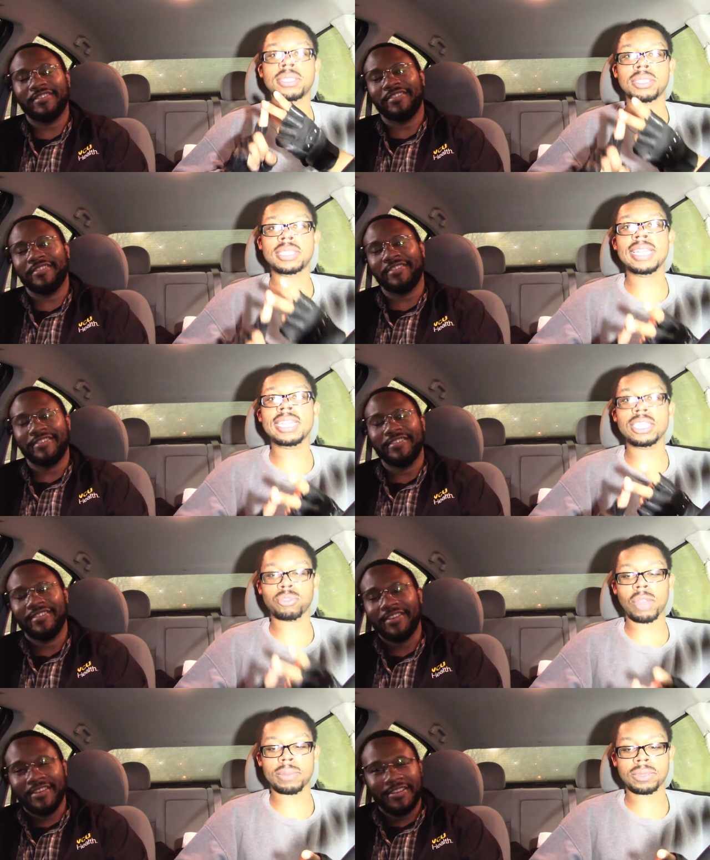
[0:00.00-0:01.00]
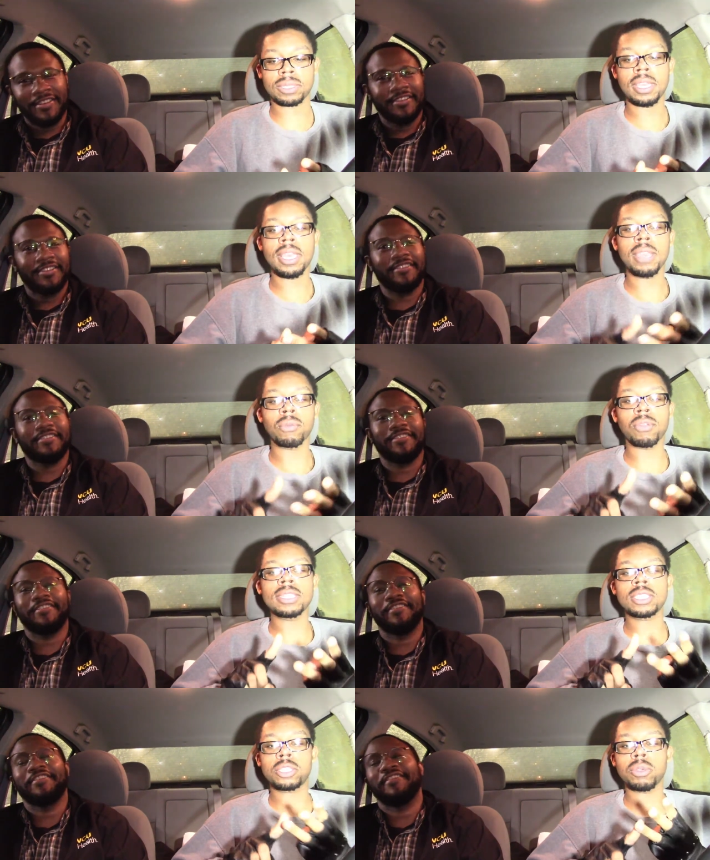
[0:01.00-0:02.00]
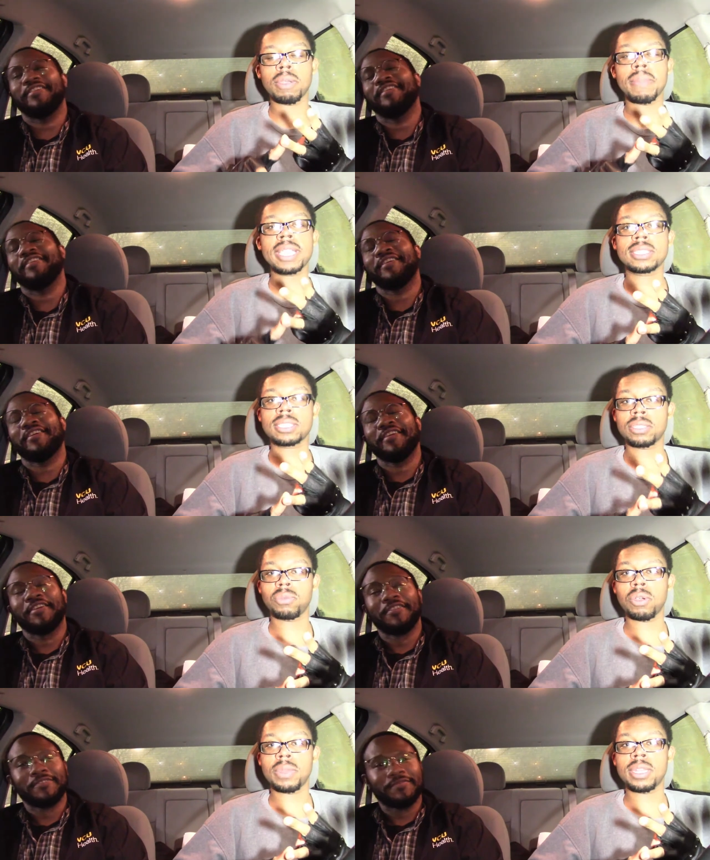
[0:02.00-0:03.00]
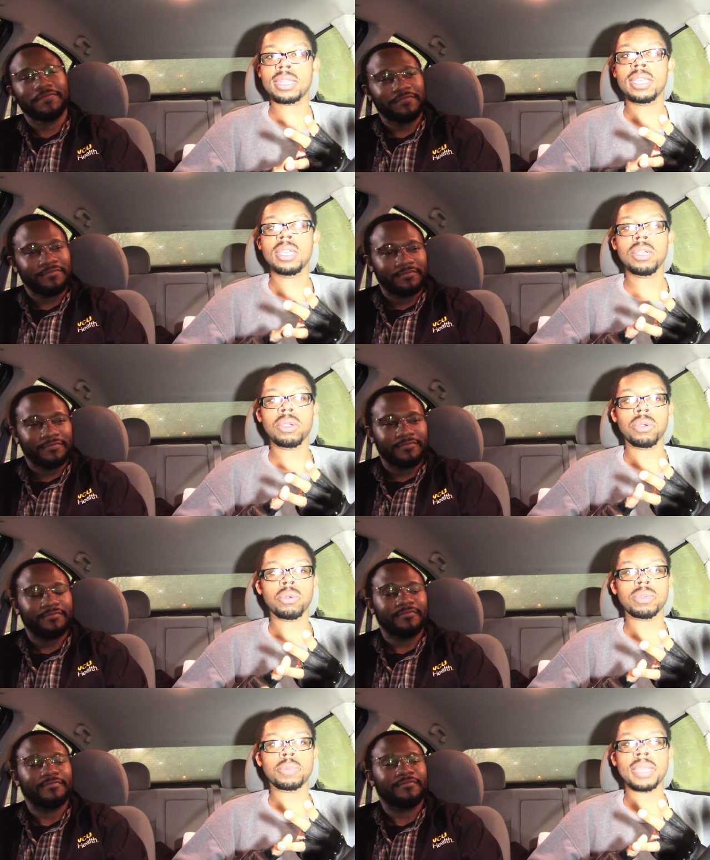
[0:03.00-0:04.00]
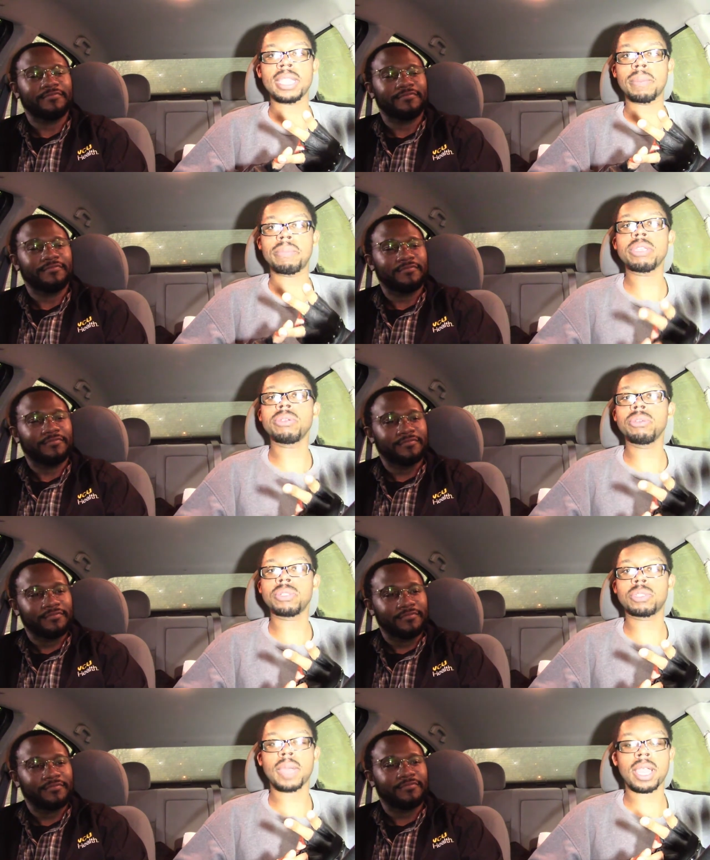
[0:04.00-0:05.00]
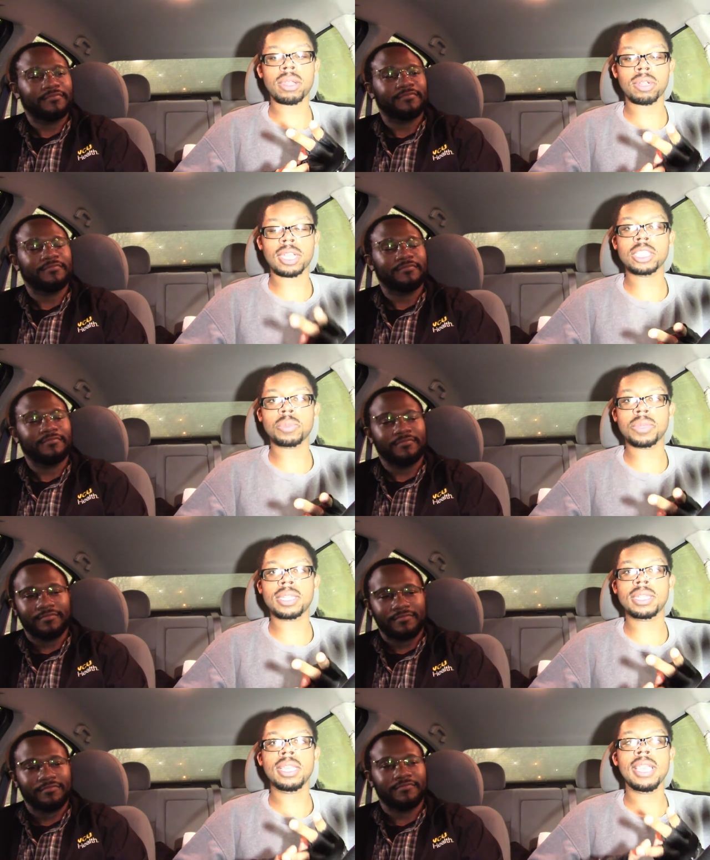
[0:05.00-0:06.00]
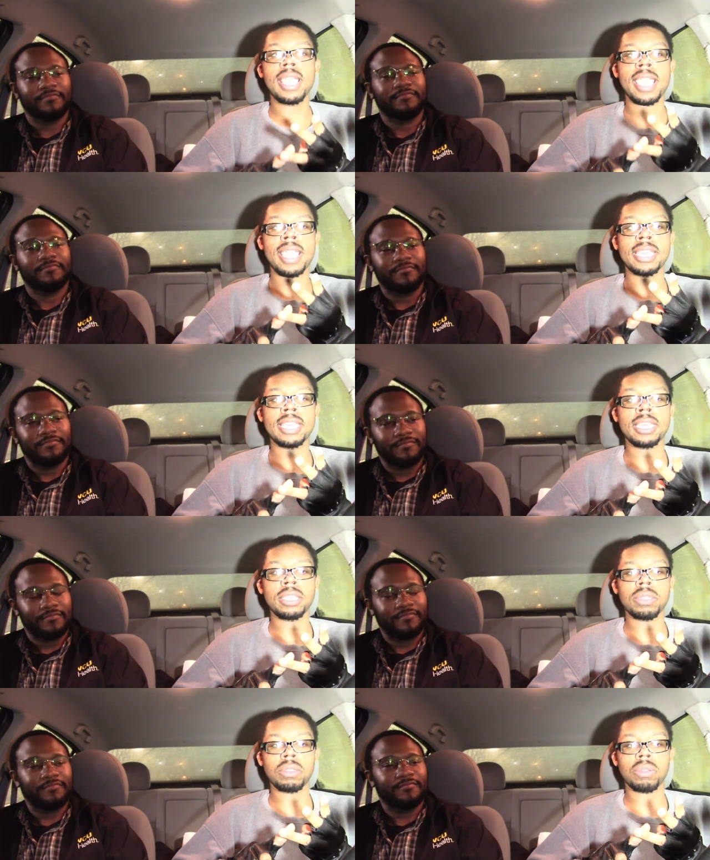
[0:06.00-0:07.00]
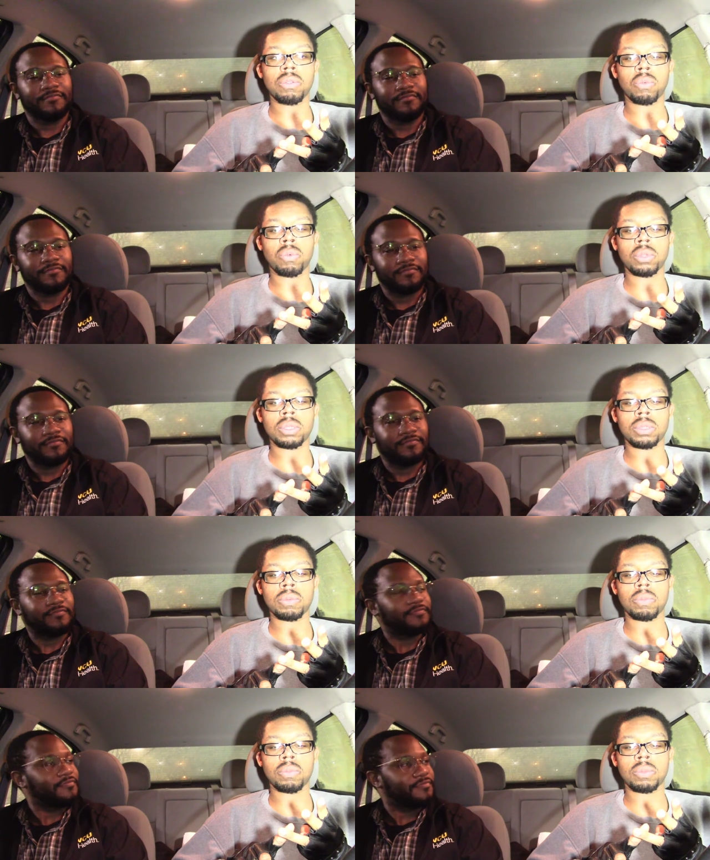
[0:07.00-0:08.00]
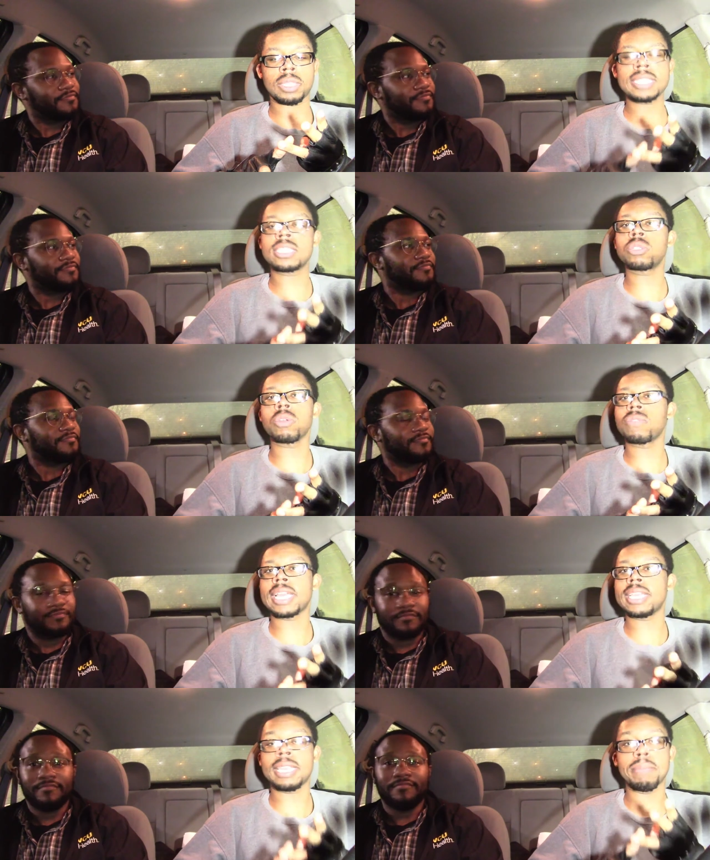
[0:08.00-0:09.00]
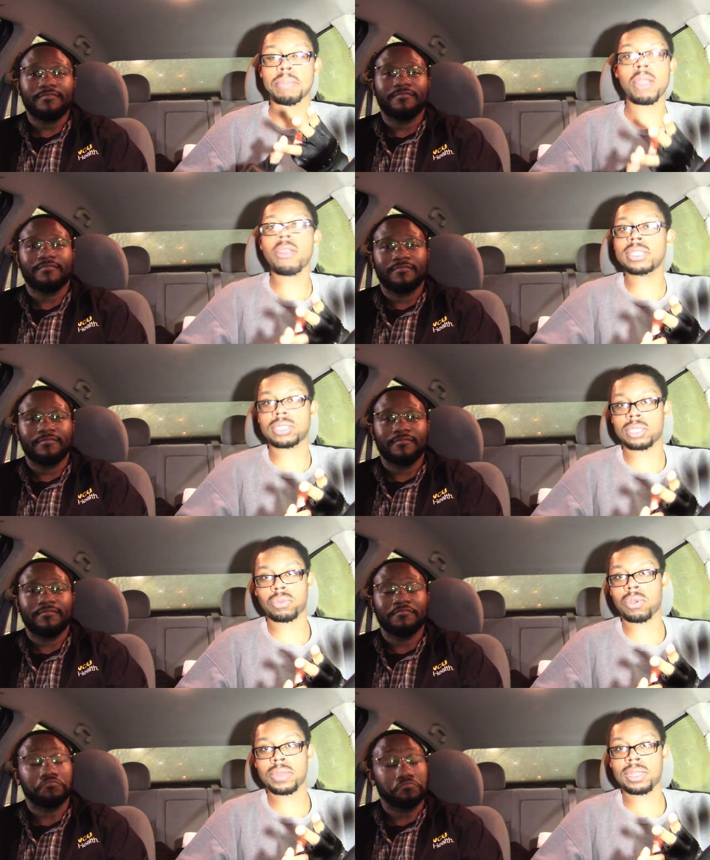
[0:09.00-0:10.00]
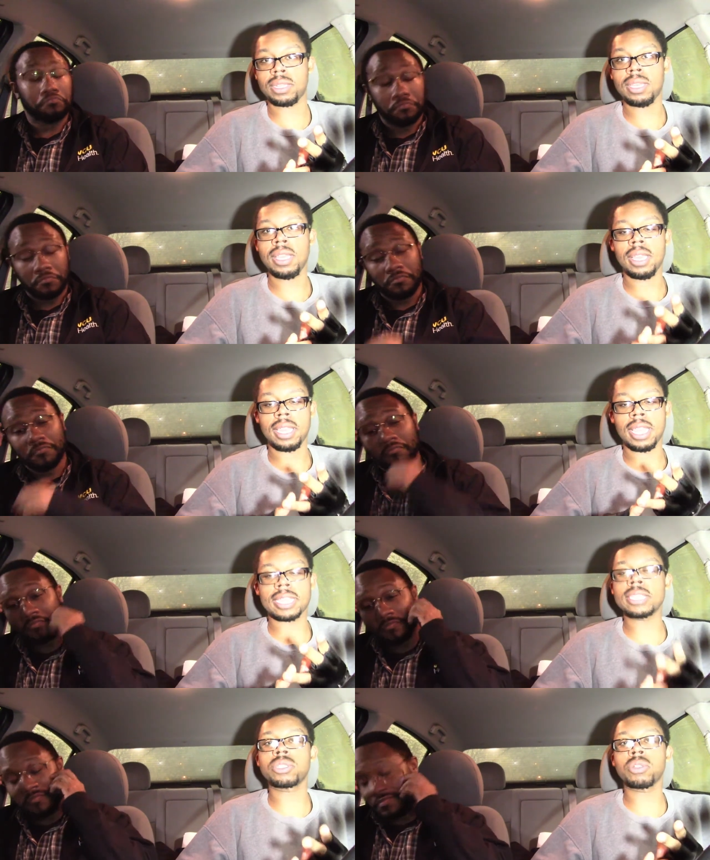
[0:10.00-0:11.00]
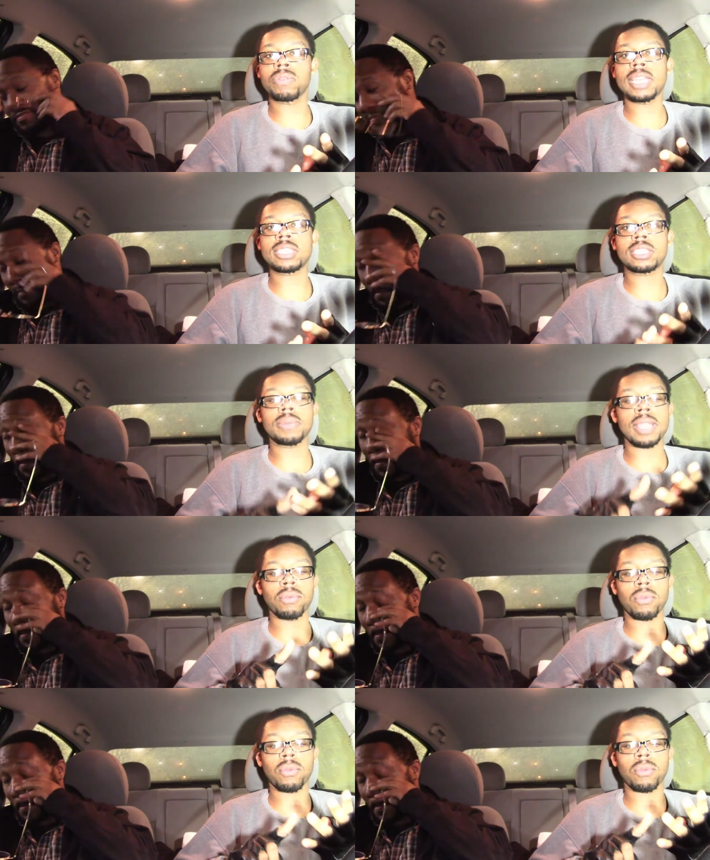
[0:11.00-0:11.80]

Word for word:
Speaker 1: selling drapes runs into a Mexican woman who was being abused by her husband, and he gets into a relate. He marries this woman mm-hmm. and gets into a relationship and